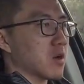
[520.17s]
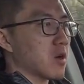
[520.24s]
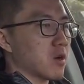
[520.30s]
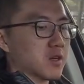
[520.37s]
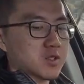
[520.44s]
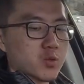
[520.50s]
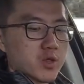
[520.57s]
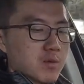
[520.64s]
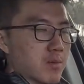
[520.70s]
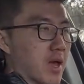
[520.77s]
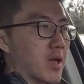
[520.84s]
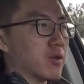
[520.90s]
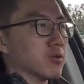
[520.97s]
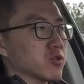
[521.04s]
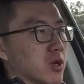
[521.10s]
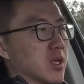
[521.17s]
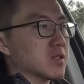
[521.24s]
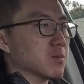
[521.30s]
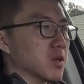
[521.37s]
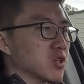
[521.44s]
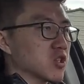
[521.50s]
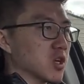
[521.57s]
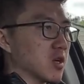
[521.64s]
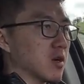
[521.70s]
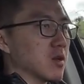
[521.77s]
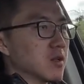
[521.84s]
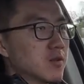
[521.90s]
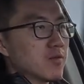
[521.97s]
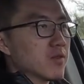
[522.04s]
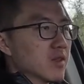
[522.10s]
cars with a manual
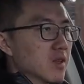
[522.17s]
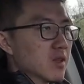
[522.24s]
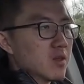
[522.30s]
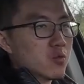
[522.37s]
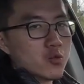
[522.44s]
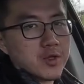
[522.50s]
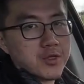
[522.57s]
transmission